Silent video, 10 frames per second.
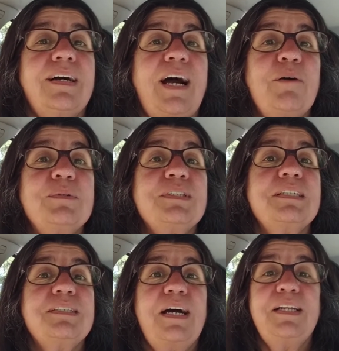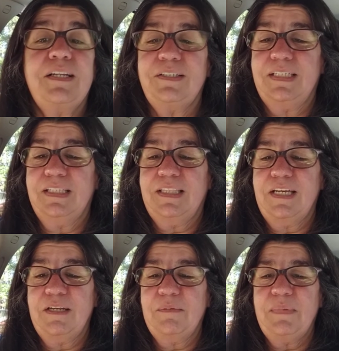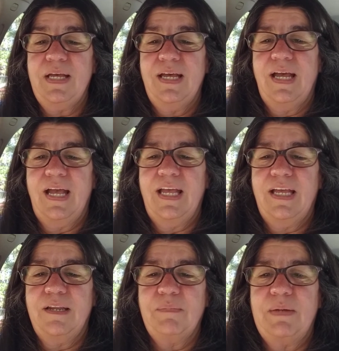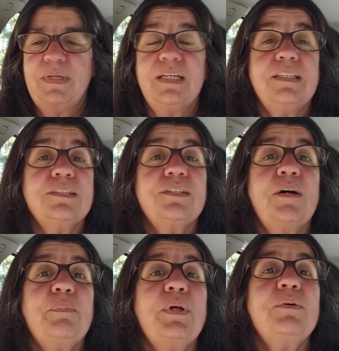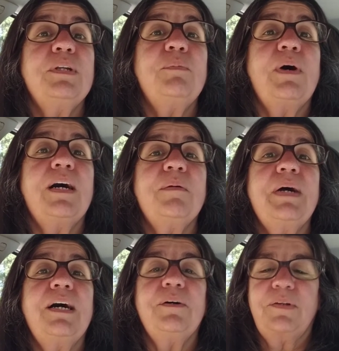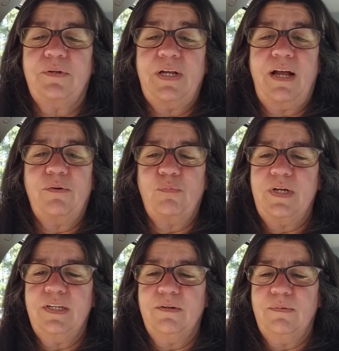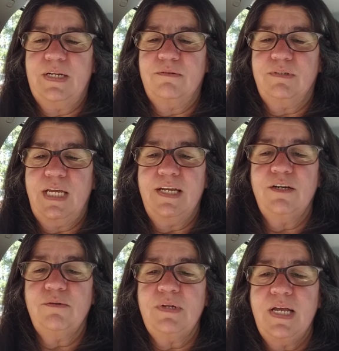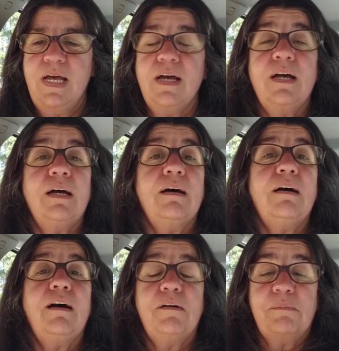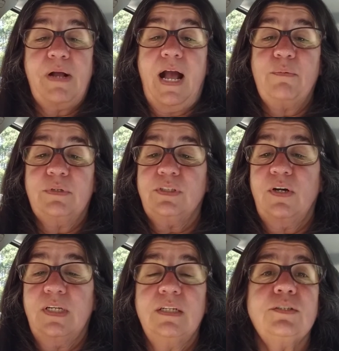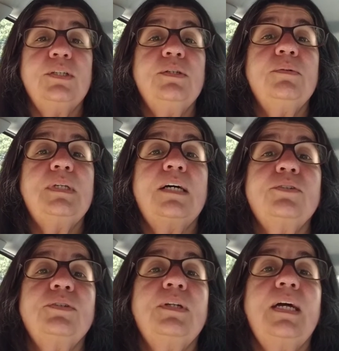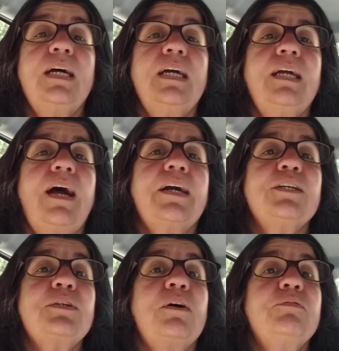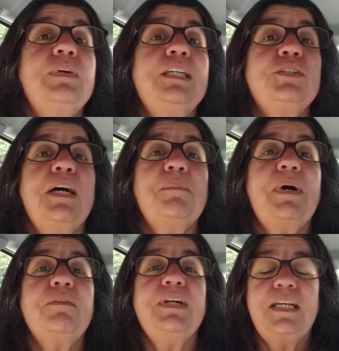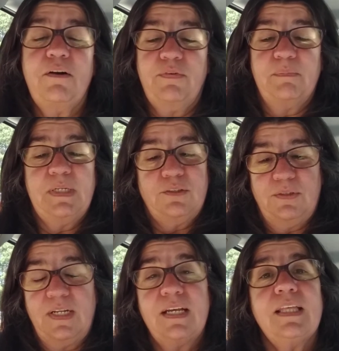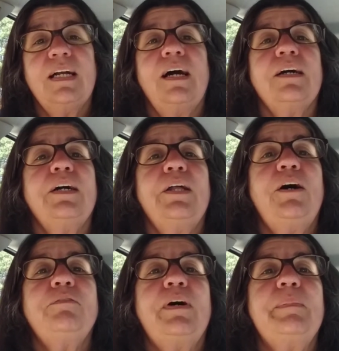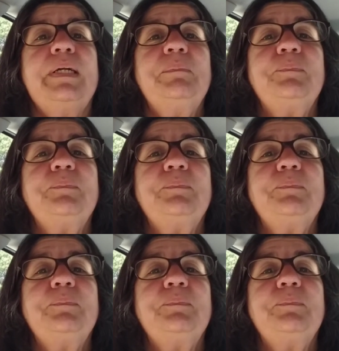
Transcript: I was excited to get them and maybe get this uploaded while I'm out running around town. I was talking to you yesterday. I guess I'll finish up my video from yesterday that got cut off on me.